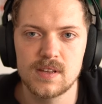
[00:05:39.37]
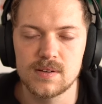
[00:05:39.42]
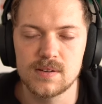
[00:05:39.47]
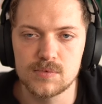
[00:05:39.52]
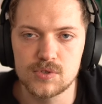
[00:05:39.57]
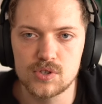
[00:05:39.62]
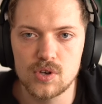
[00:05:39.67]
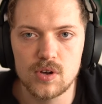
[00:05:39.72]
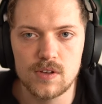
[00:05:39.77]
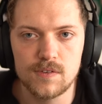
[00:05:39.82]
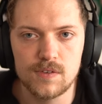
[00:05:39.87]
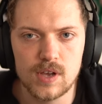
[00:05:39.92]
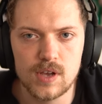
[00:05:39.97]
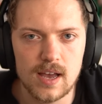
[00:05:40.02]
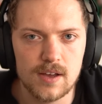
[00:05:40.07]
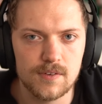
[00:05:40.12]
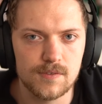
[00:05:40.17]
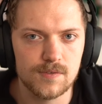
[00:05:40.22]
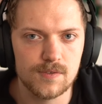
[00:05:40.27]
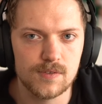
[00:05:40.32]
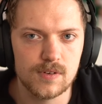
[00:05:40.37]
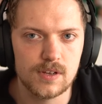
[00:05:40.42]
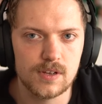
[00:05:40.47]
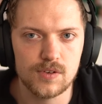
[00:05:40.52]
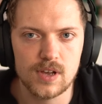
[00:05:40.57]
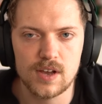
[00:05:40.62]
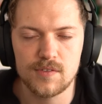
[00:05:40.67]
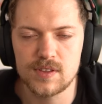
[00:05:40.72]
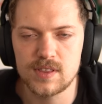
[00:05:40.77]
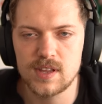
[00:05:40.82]
So if you have a
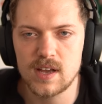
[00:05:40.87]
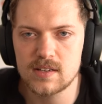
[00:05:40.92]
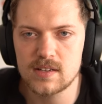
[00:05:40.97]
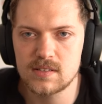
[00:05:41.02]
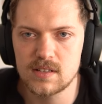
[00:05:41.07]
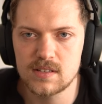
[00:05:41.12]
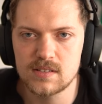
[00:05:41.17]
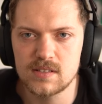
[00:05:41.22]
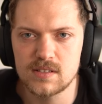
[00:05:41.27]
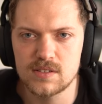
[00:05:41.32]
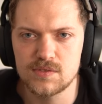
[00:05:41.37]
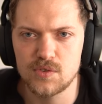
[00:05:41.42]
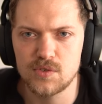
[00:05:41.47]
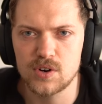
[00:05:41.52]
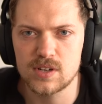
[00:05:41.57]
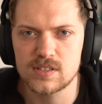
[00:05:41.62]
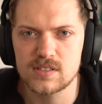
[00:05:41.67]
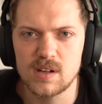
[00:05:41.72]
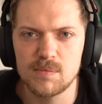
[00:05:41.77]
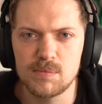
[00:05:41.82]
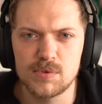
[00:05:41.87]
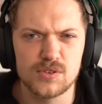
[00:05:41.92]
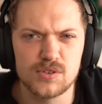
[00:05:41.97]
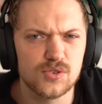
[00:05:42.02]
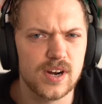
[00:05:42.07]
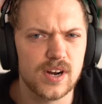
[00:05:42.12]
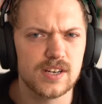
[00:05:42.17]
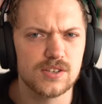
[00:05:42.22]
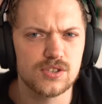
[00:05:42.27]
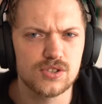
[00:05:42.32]
Nuxt instance, for example, you
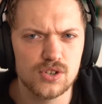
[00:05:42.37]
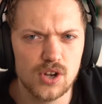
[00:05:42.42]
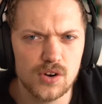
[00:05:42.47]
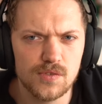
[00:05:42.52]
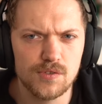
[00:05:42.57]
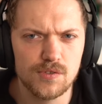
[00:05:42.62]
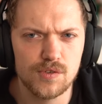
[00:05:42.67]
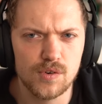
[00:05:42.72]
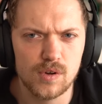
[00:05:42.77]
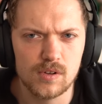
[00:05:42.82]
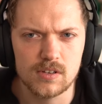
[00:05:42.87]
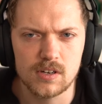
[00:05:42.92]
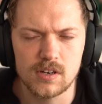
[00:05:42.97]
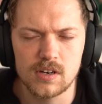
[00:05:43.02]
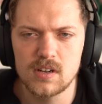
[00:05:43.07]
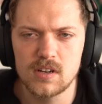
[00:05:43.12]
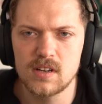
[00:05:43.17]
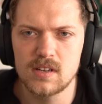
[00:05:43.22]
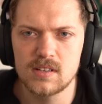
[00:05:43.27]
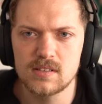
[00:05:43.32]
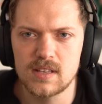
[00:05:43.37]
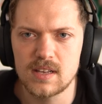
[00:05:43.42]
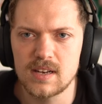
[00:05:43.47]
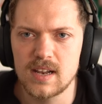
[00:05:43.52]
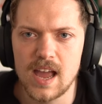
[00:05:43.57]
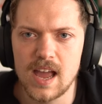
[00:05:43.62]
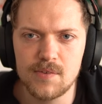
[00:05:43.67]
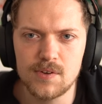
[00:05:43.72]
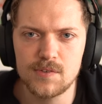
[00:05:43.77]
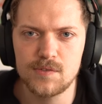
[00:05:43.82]
create a server folder, then
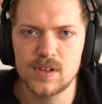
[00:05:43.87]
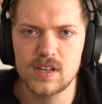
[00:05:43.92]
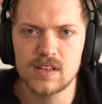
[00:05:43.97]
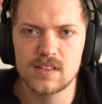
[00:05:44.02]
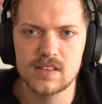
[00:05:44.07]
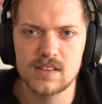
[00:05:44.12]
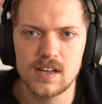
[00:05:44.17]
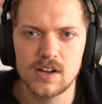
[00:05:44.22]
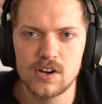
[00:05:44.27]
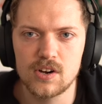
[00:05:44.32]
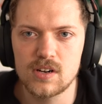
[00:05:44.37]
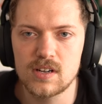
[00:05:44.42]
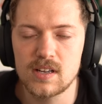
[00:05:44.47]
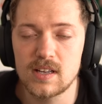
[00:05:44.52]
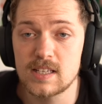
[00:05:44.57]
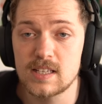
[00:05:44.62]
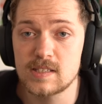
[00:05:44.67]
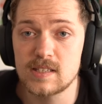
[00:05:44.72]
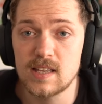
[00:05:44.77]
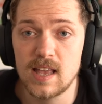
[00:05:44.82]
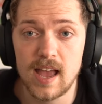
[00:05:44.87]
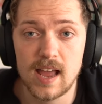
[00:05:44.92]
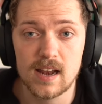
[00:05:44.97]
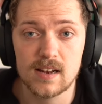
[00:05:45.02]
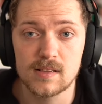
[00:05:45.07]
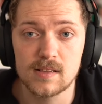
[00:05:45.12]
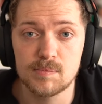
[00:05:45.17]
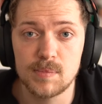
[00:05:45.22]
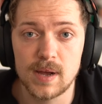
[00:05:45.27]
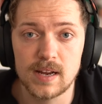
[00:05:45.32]
everything in there is
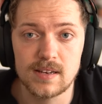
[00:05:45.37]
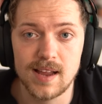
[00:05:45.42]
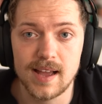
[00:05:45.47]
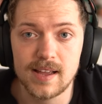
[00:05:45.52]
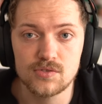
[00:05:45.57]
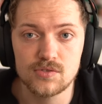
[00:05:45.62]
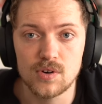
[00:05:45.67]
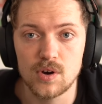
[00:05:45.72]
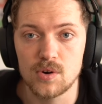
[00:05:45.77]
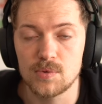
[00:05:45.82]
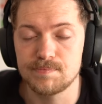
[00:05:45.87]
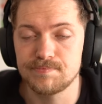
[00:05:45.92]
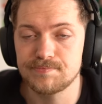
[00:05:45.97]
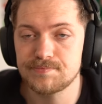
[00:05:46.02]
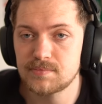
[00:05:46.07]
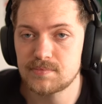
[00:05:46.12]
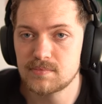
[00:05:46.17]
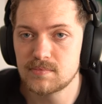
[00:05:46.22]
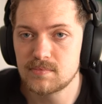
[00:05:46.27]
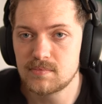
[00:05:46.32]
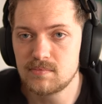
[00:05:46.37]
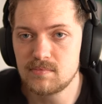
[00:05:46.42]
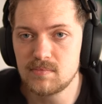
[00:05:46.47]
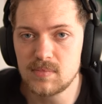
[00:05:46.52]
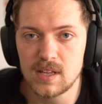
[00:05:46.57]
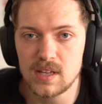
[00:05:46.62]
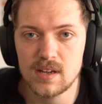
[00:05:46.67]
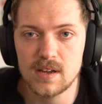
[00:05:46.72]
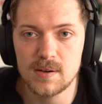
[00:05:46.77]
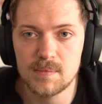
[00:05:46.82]
handled by Nitro,
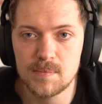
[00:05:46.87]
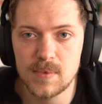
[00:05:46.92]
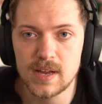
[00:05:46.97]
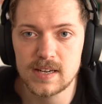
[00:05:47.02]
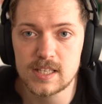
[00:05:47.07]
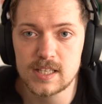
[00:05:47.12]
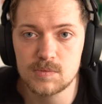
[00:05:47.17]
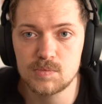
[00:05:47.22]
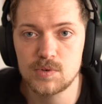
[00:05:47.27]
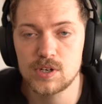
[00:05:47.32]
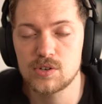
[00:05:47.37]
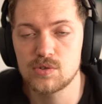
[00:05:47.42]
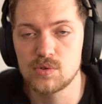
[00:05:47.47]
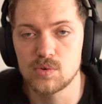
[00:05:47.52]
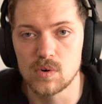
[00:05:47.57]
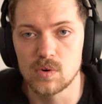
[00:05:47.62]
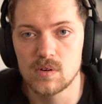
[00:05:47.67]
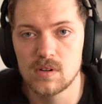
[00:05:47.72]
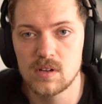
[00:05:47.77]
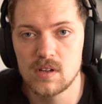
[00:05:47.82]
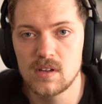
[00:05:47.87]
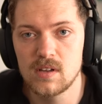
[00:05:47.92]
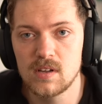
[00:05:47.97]
and that's pretty cool.